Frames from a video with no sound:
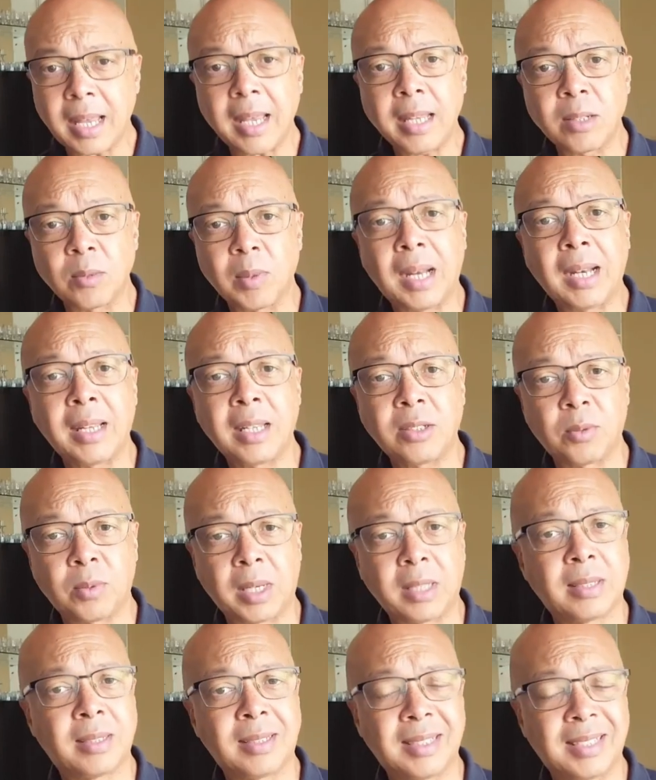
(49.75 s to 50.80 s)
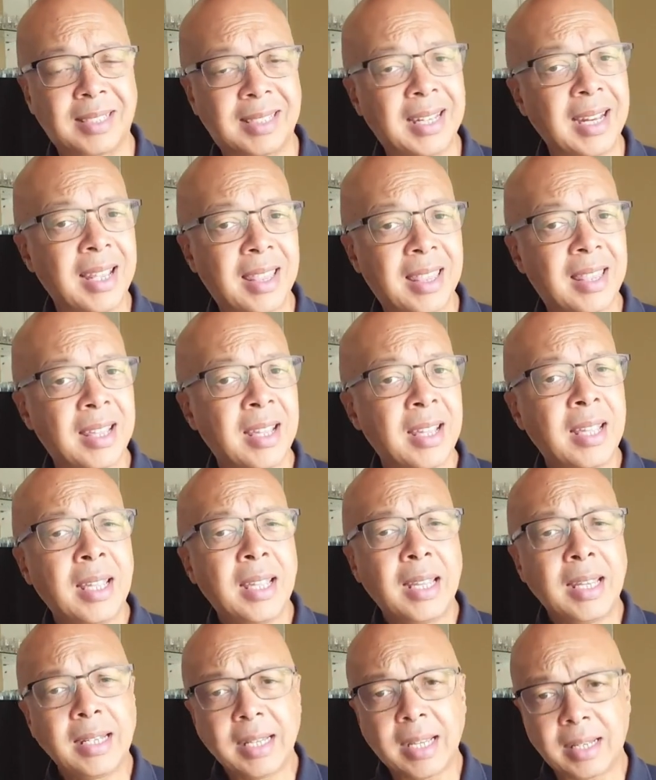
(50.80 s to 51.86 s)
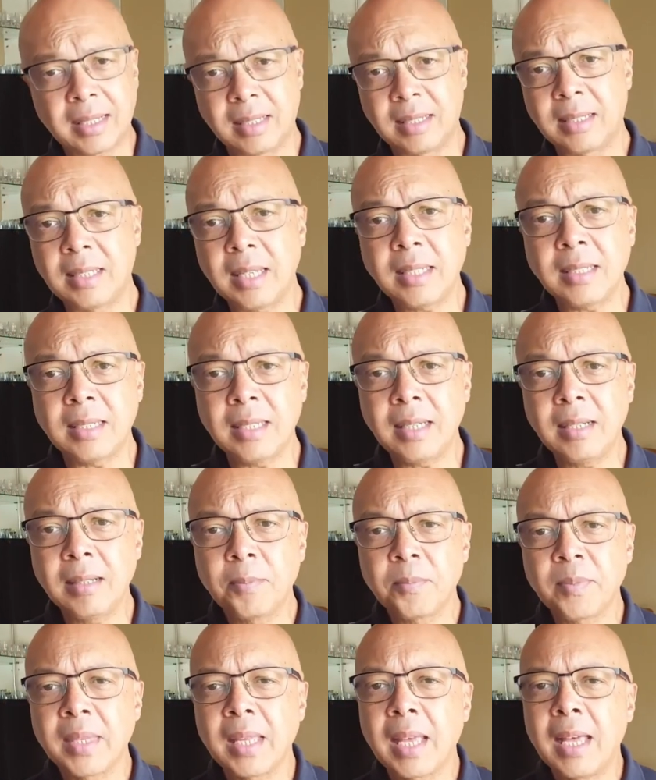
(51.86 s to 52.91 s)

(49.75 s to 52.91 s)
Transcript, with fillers: as well as Russell's death in nineteen sixteen,